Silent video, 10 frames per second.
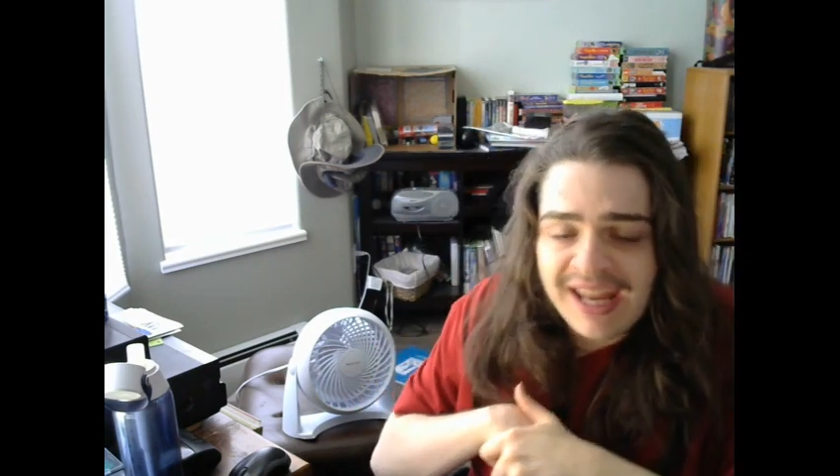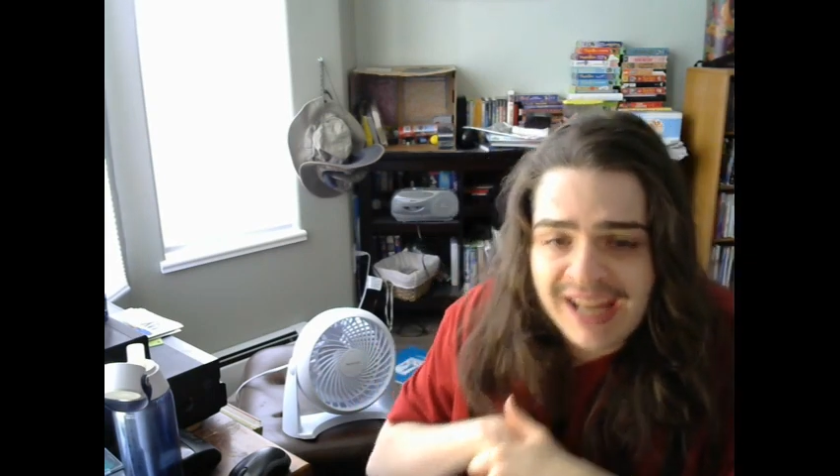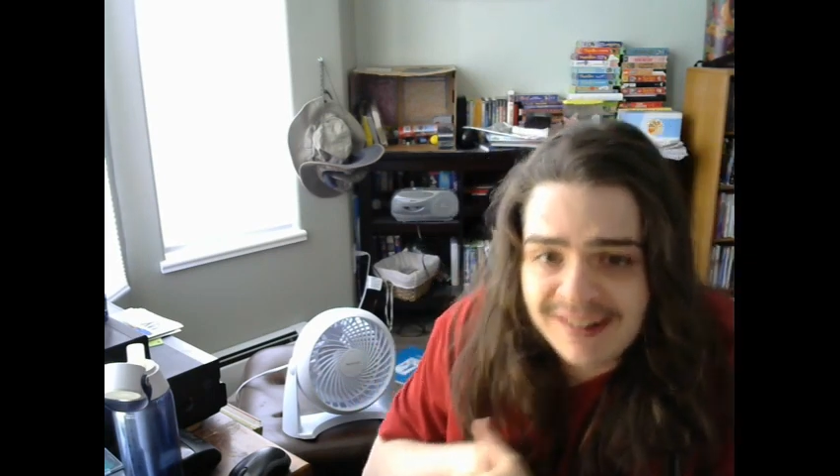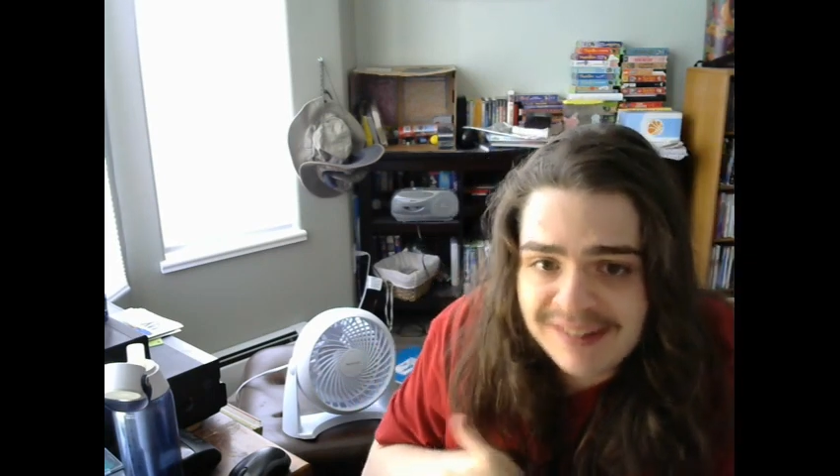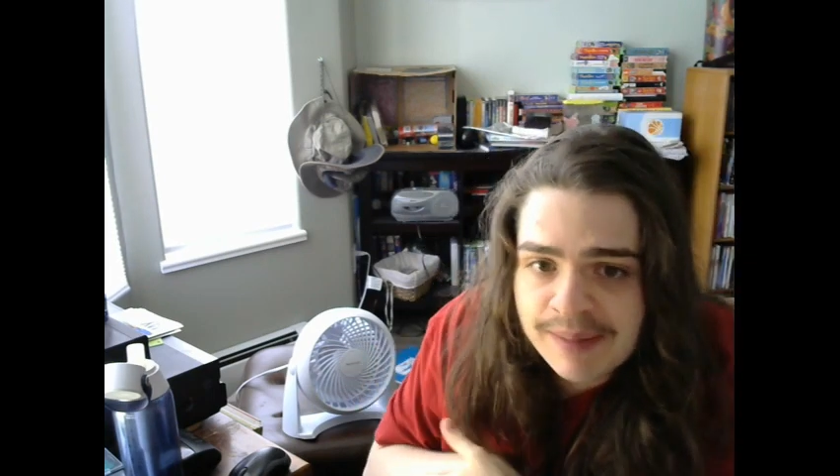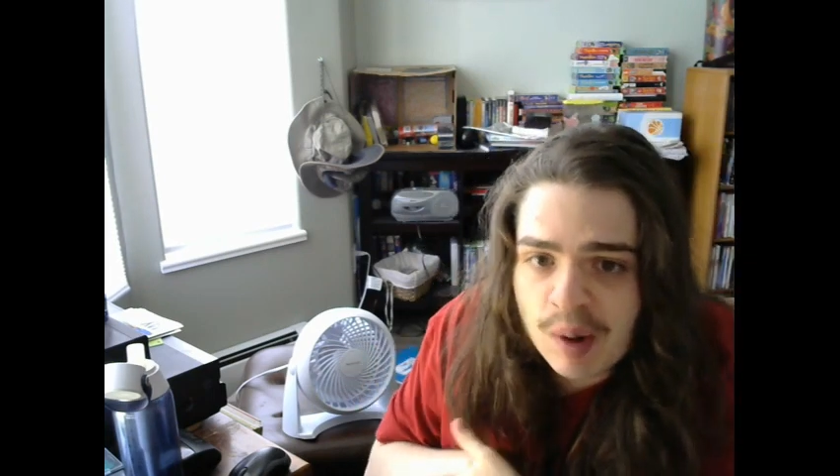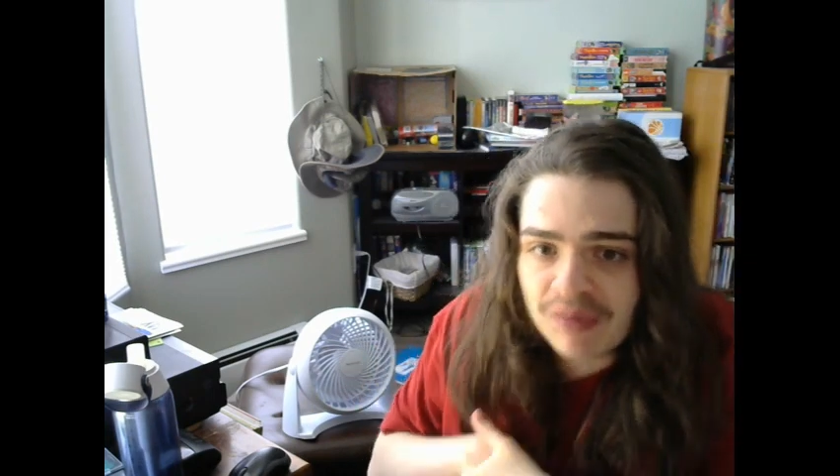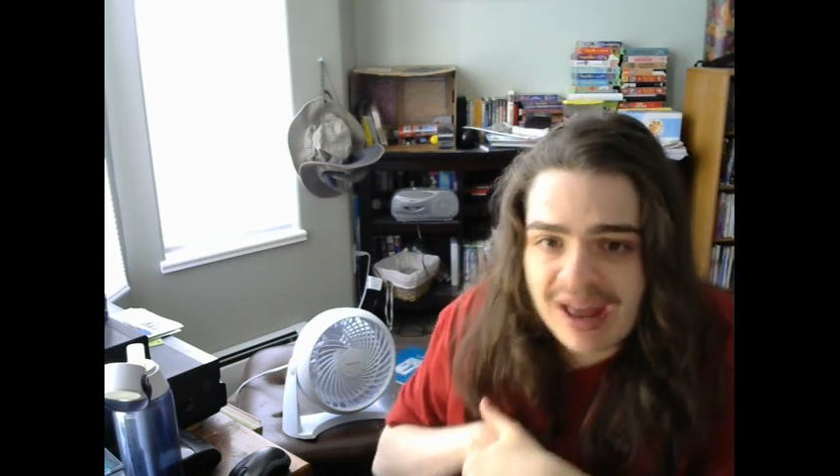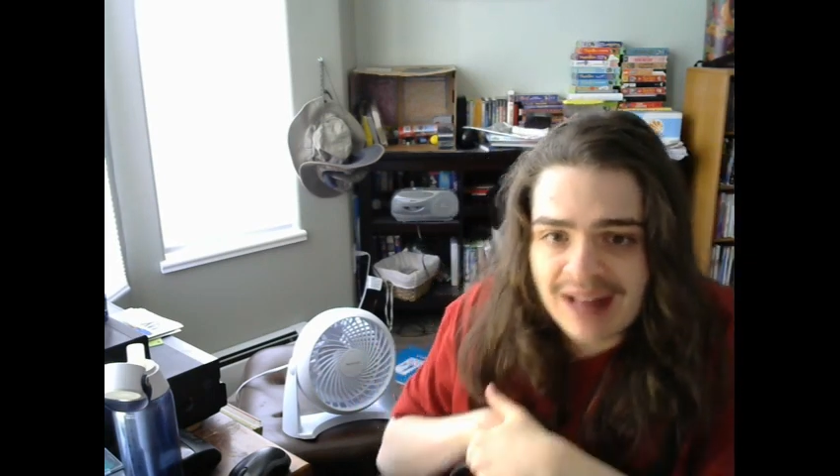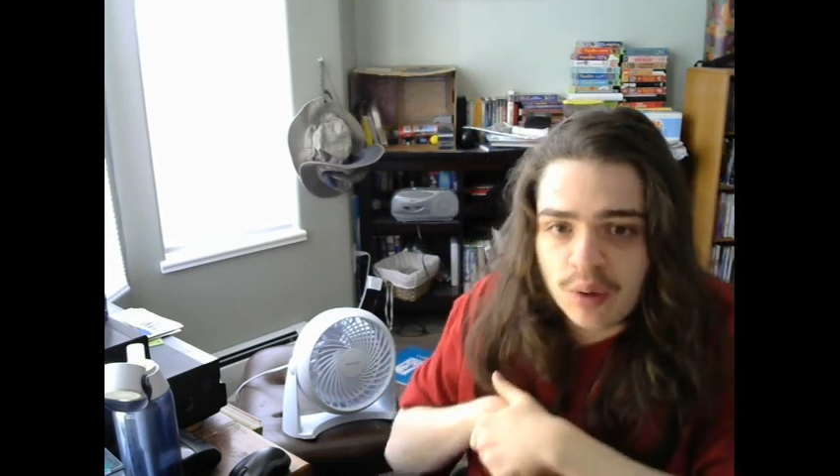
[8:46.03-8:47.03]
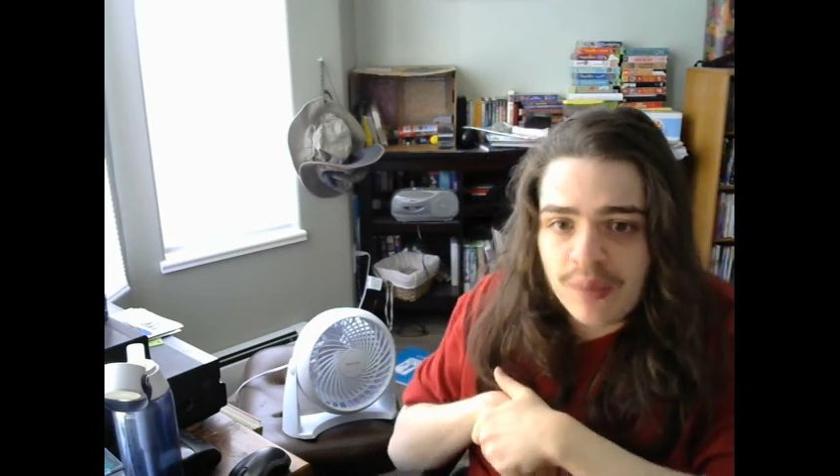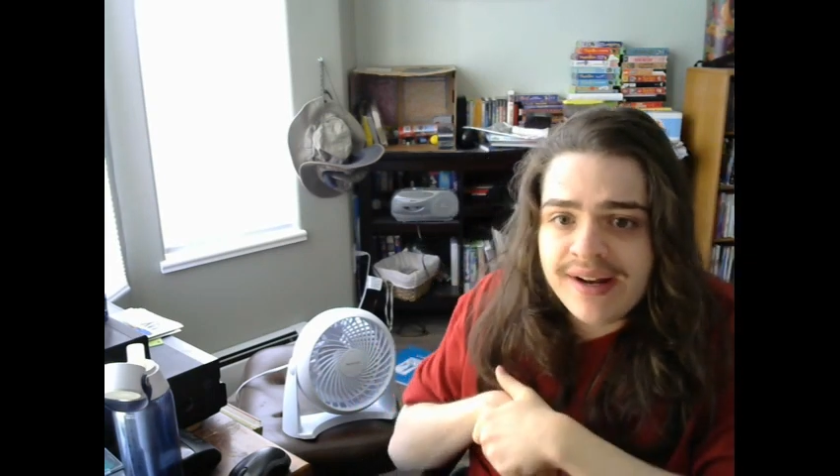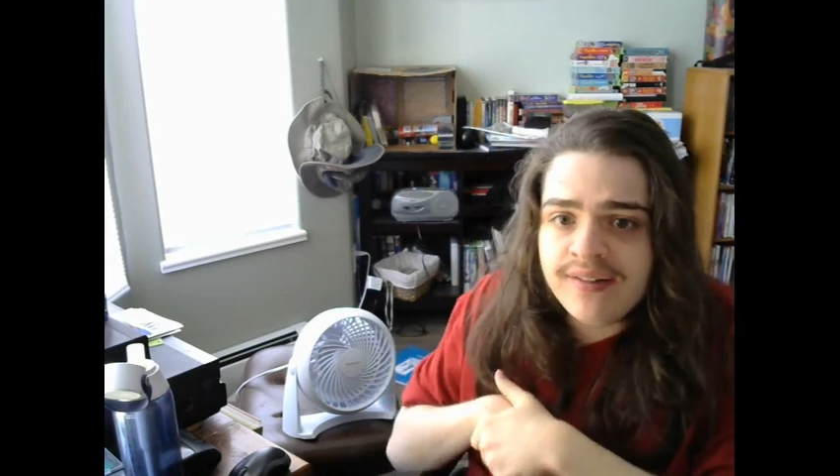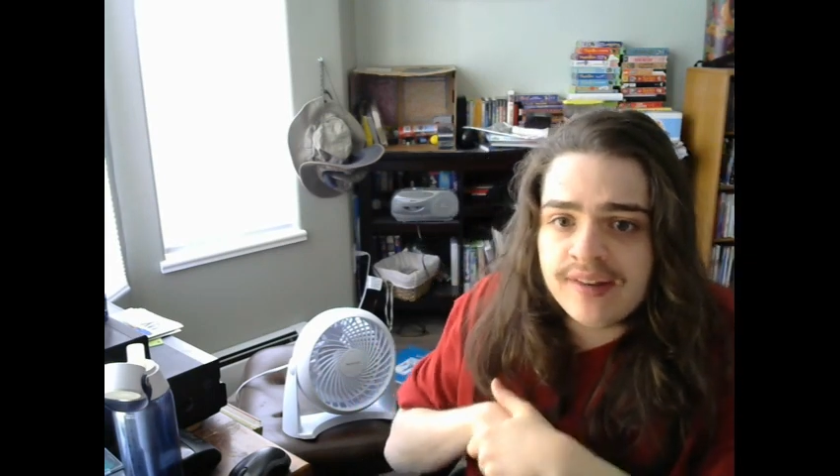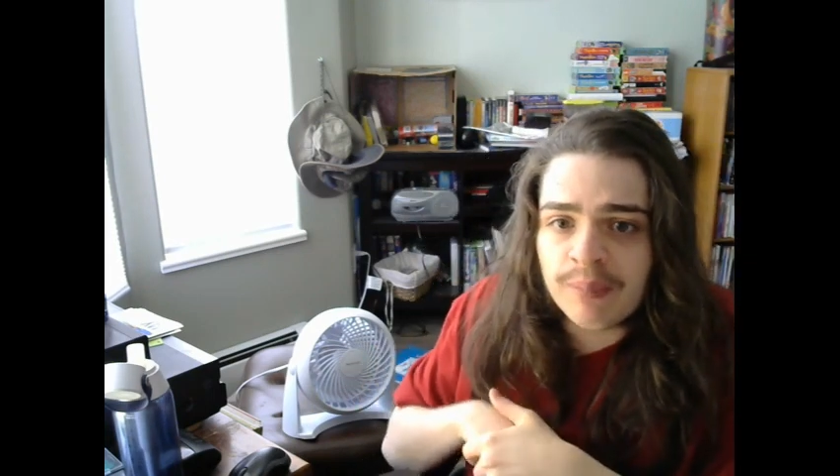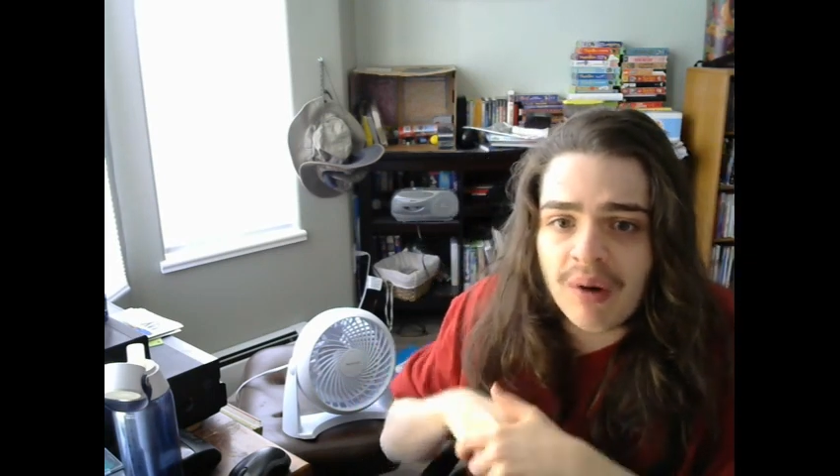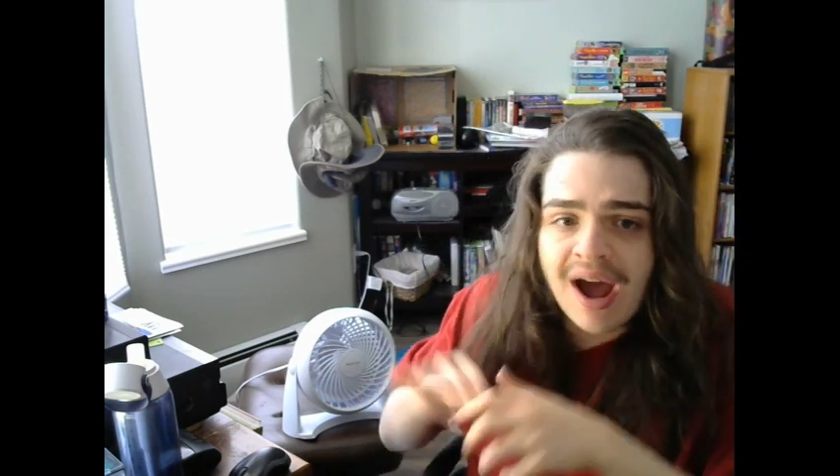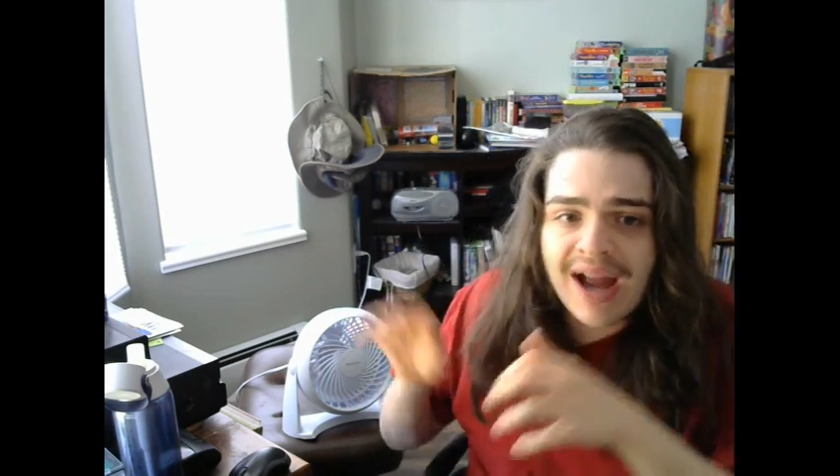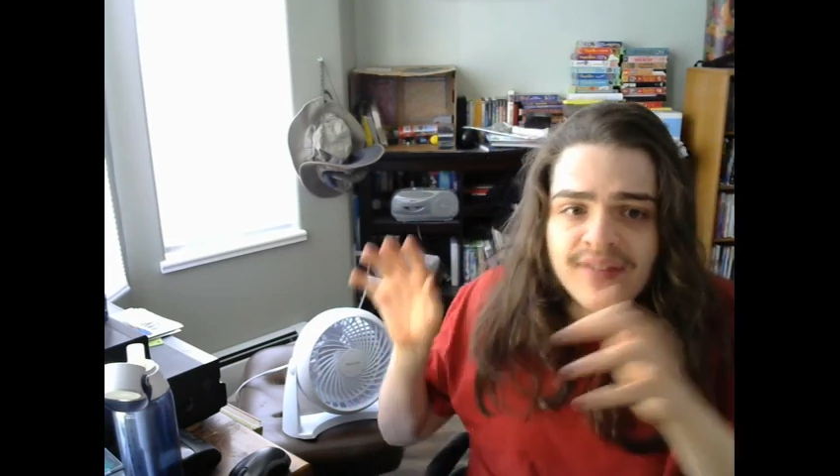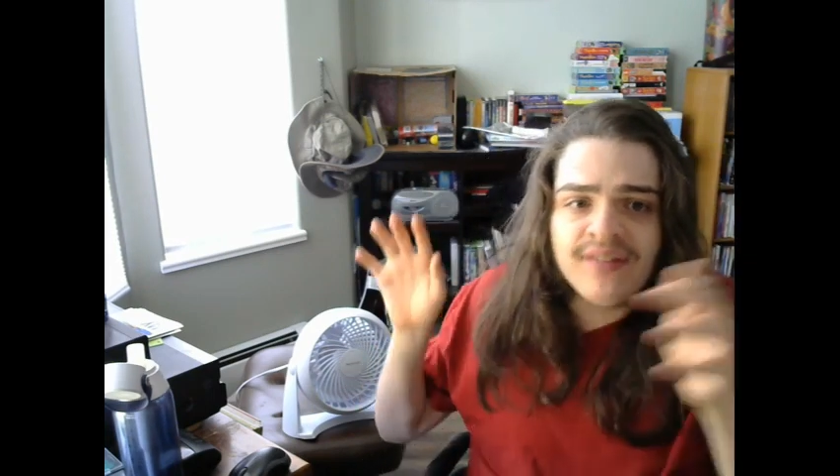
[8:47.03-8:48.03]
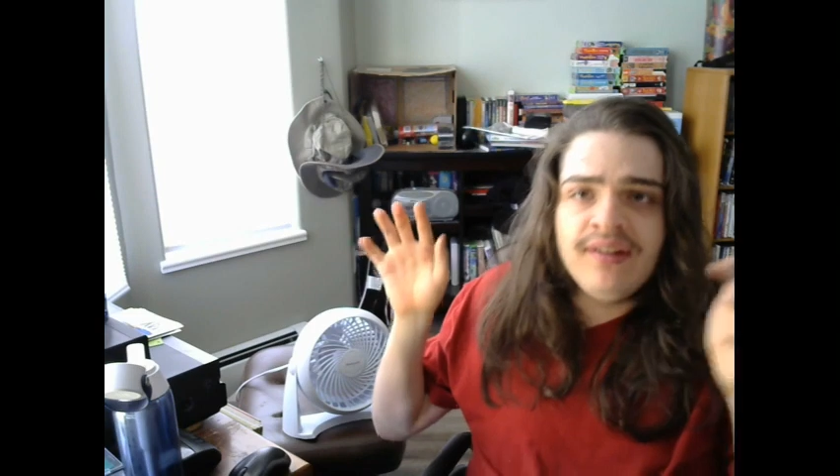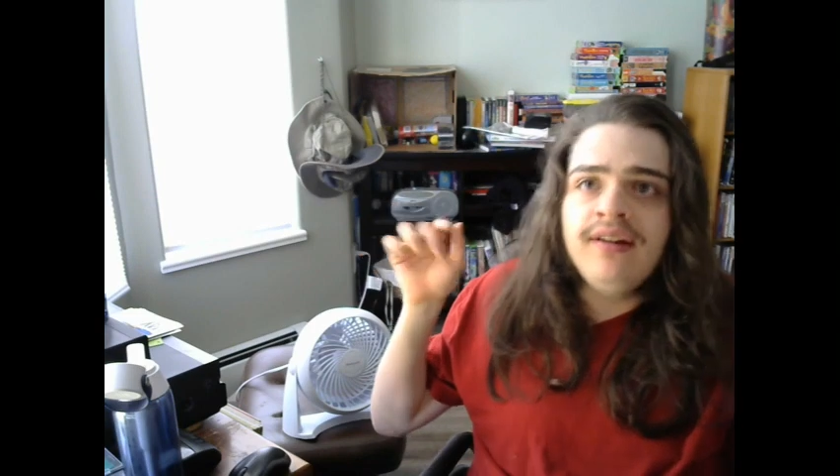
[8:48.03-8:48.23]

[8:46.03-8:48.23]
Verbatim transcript: and T Bone's Halloween Surprise